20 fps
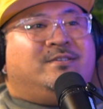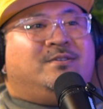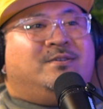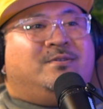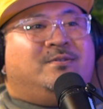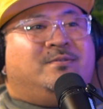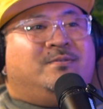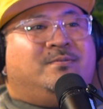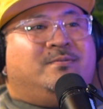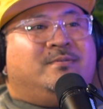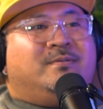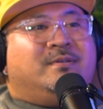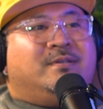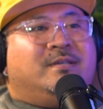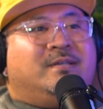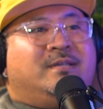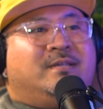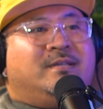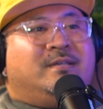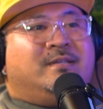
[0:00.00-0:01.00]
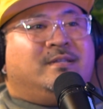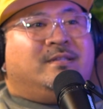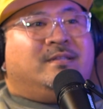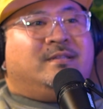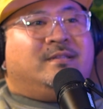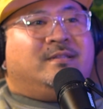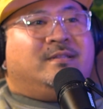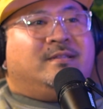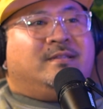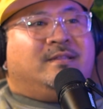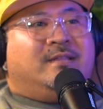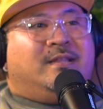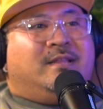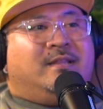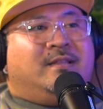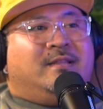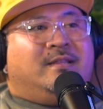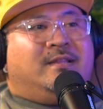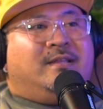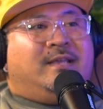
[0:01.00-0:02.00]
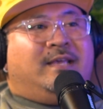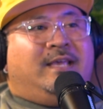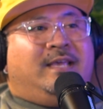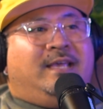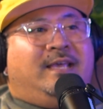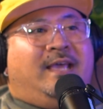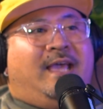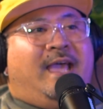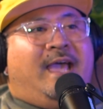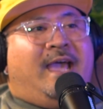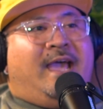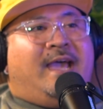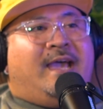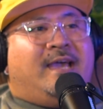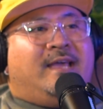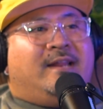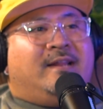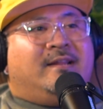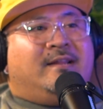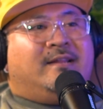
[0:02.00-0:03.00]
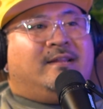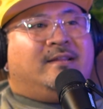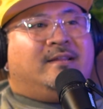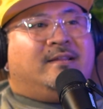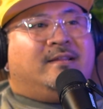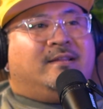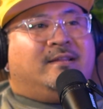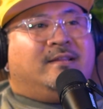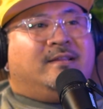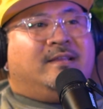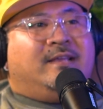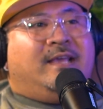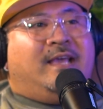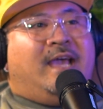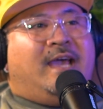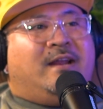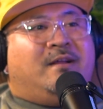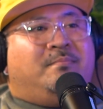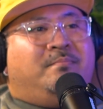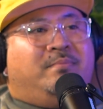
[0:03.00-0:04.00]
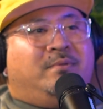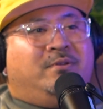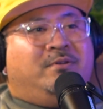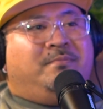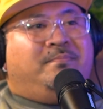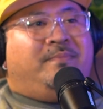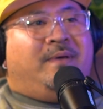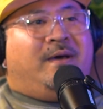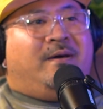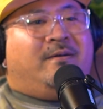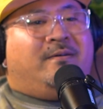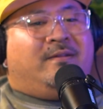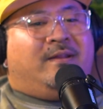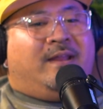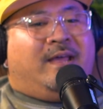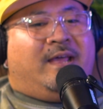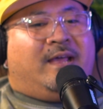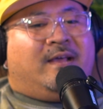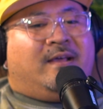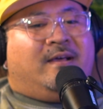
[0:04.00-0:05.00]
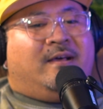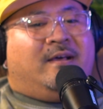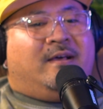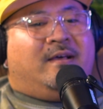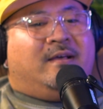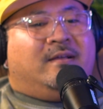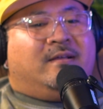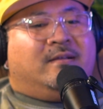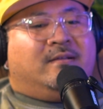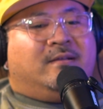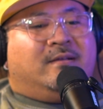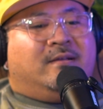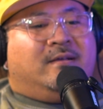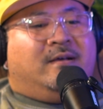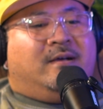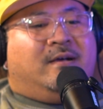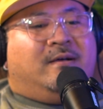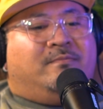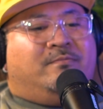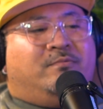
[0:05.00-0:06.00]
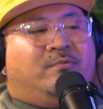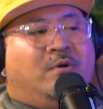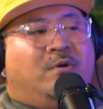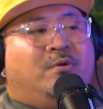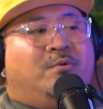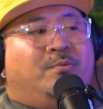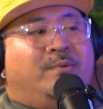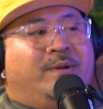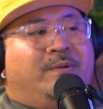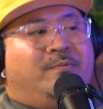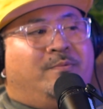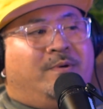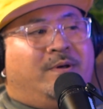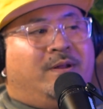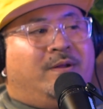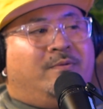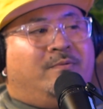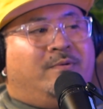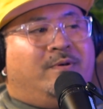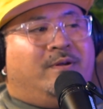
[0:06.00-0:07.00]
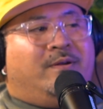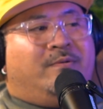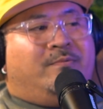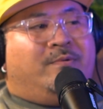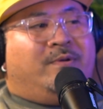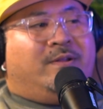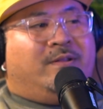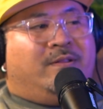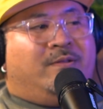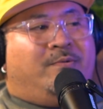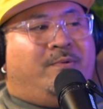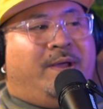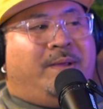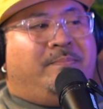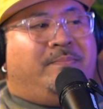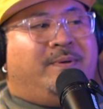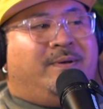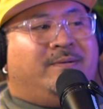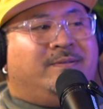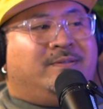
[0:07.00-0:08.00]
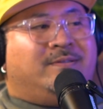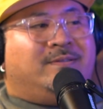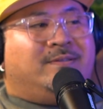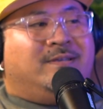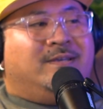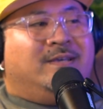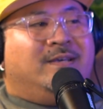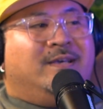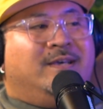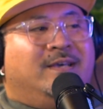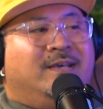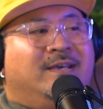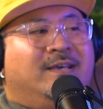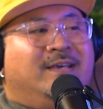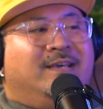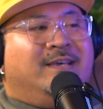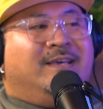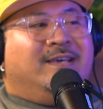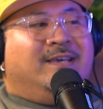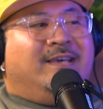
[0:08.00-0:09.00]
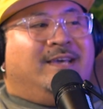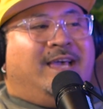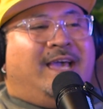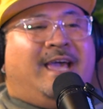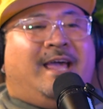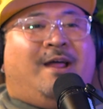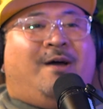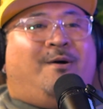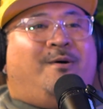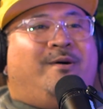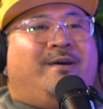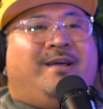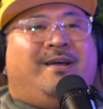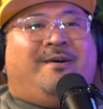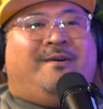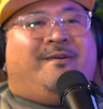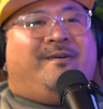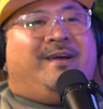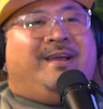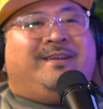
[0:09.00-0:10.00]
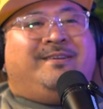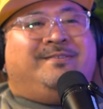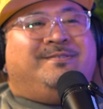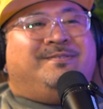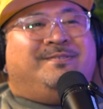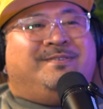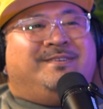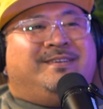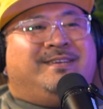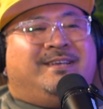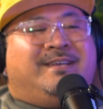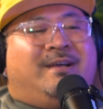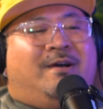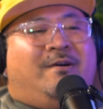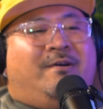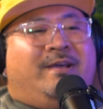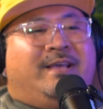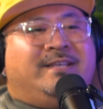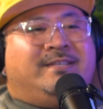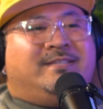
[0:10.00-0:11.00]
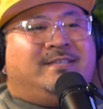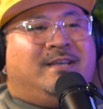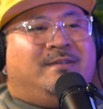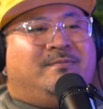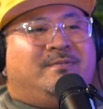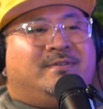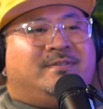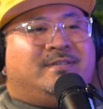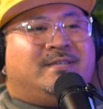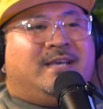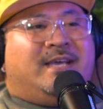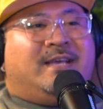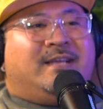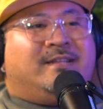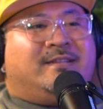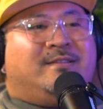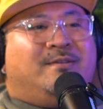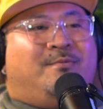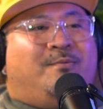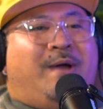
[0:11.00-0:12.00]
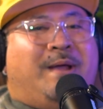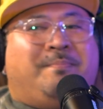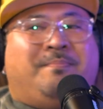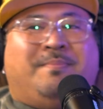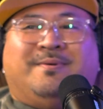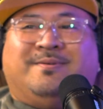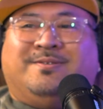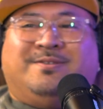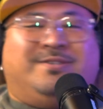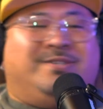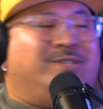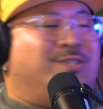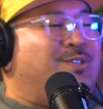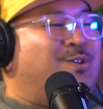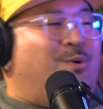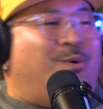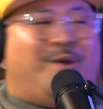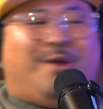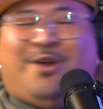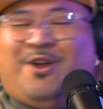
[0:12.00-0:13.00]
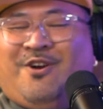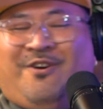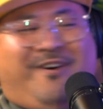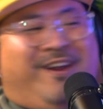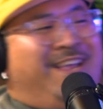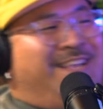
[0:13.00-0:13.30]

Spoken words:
So he had a blue belt like roll with one of the white belts. And all he said was like the white belts are just going